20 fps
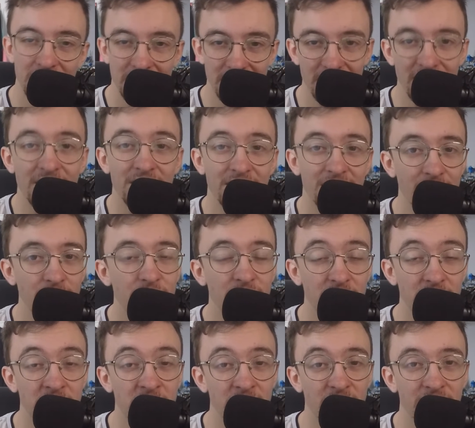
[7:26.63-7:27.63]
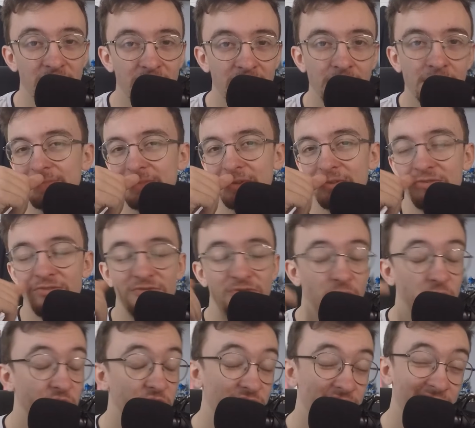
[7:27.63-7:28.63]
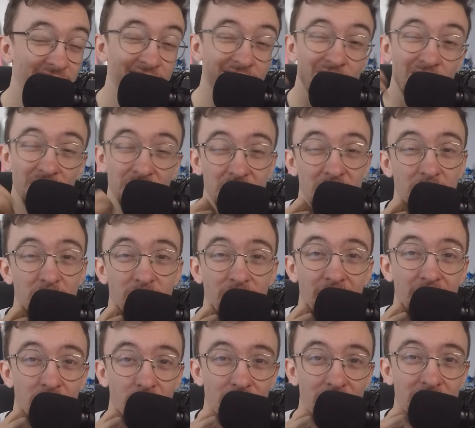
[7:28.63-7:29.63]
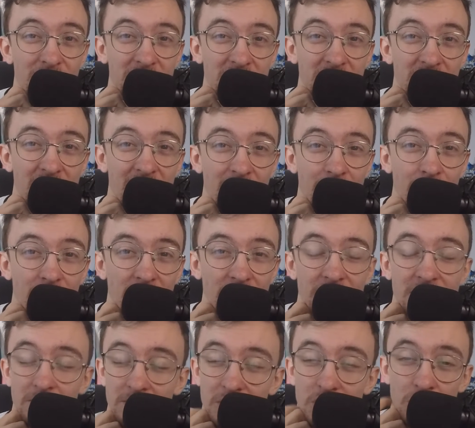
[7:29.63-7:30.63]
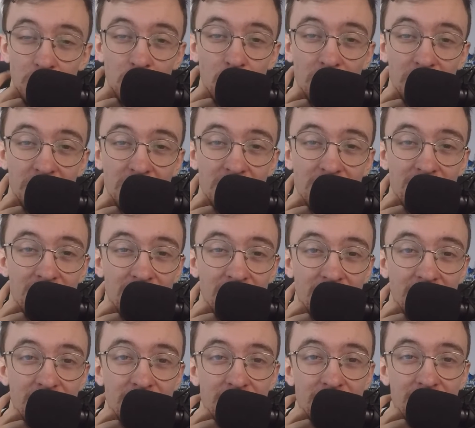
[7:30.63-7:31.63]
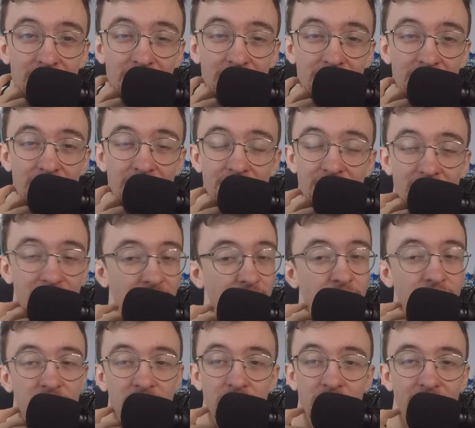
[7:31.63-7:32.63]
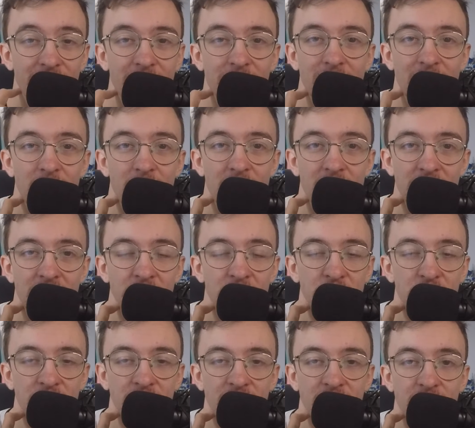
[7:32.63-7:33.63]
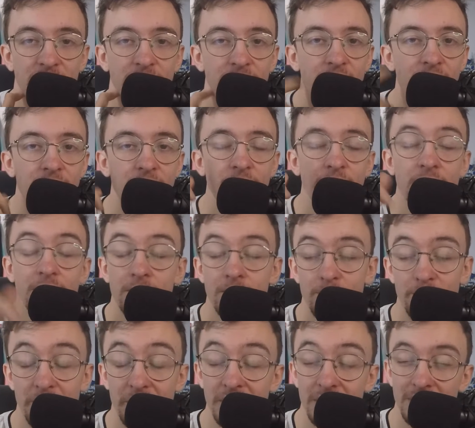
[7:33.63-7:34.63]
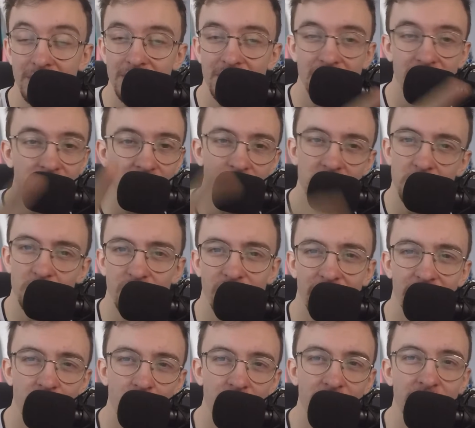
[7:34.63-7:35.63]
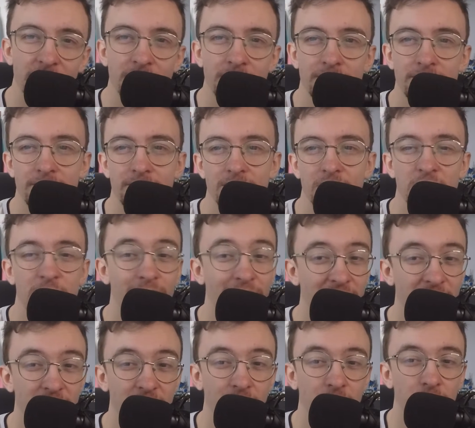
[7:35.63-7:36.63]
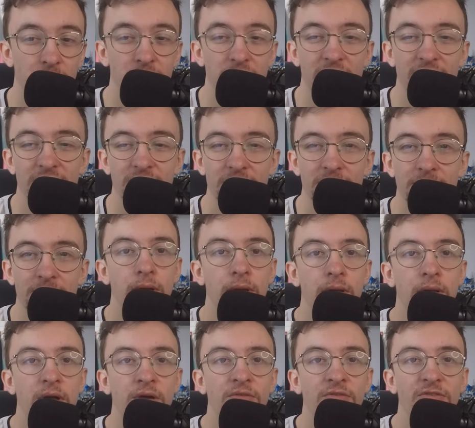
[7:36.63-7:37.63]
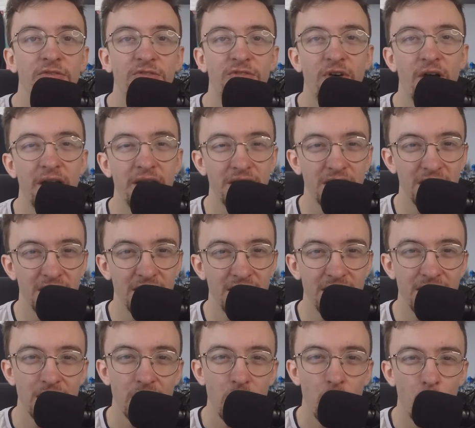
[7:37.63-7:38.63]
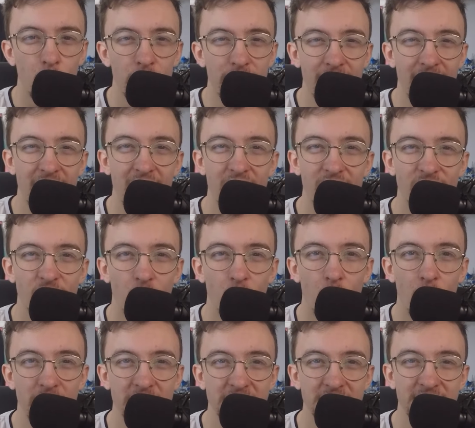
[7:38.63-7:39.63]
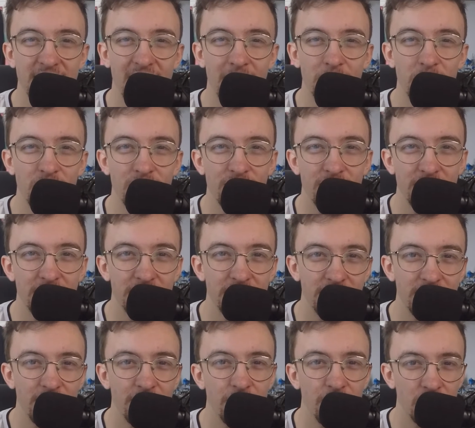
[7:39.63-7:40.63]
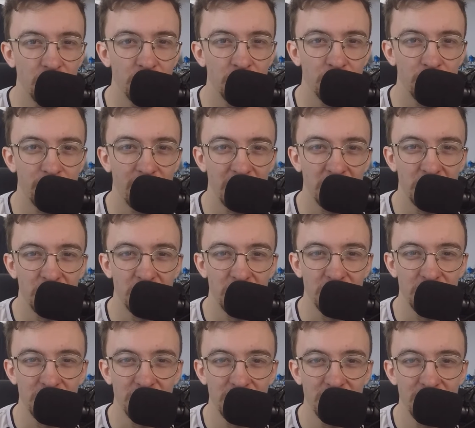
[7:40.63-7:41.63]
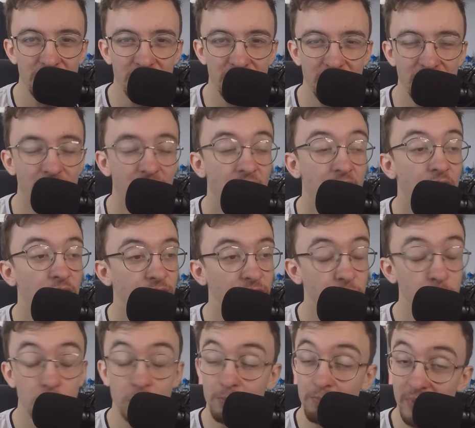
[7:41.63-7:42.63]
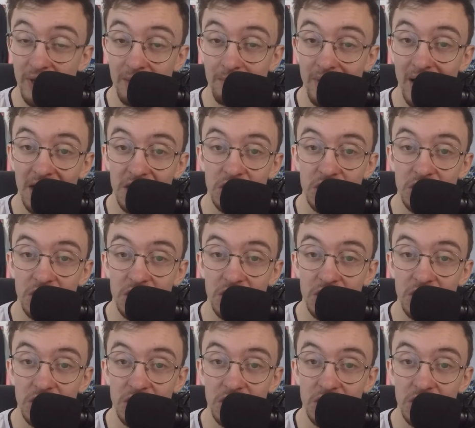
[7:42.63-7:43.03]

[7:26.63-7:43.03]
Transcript: they look exciting. Unfortunately, I can't see Brighton winning this game. I think it'll be 2-1 United. I don't think United will keep a clean sheet, but I can't see Brighton winning, especially at Old Trafford. And finally, we have West Ham United versus Manchester City. This was a big match